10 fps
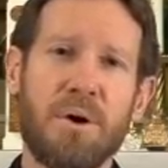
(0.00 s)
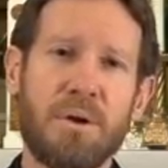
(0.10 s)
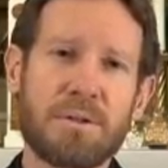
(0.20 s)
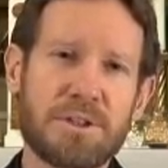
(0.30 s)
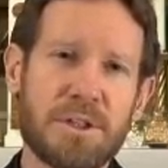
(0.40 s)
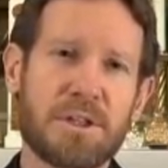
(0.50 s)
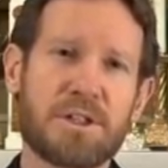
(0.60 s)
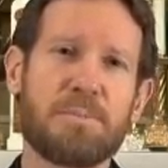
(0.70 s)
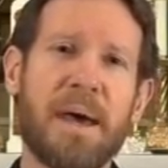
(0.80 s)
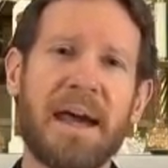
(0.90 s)
whole
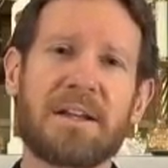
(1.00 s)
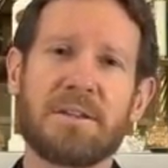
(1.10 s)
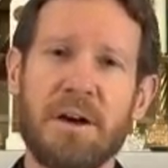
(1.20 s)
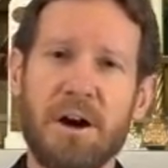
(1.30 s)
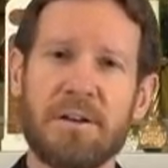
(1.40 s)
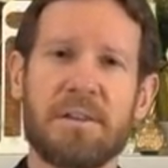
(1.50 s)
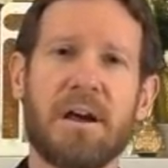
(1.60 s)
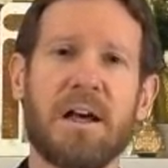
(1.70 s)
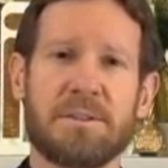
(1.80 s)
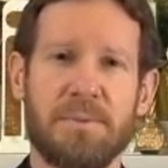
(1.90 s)
church back to the heart of the
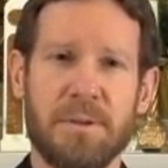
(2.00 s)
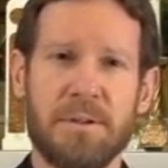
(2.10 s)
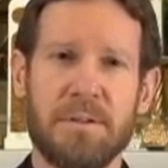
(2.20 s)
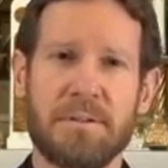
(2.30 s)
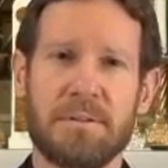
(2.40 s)
gospel.